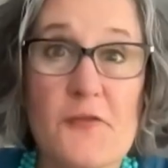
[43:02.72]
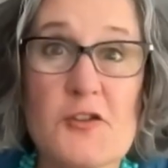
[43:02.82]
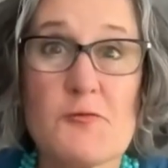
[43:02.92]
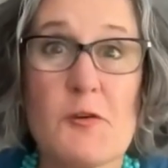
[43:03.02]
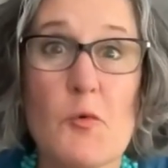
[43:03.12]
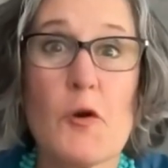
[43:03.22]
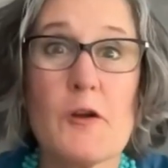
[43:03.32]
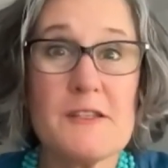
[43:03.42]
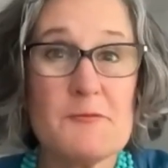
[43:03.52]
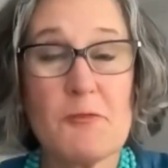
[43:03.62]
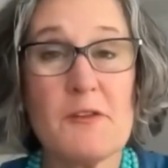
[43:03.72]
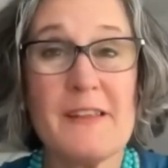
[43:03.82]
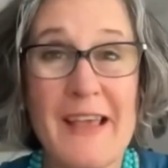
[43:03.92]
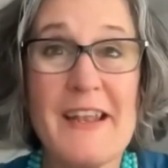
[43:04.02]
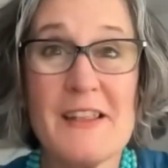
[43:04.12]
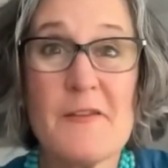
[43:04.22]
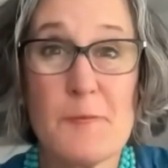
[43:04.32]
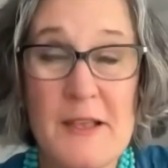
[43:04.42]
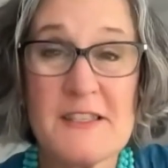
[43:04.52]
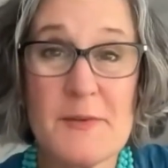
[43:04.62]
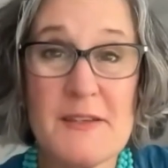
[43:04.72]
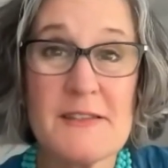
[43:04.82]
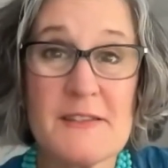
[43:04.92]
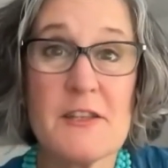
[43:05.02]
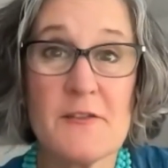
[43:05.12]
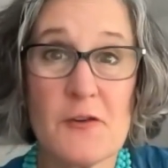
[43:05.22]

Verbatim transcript: first reward is getting the piece of business in the